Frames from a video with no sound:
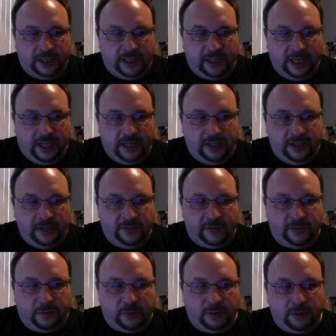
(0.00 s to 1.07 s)
at the end of
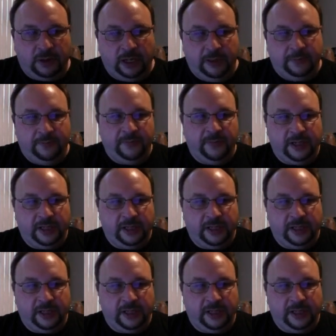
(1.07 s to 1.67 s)
the program,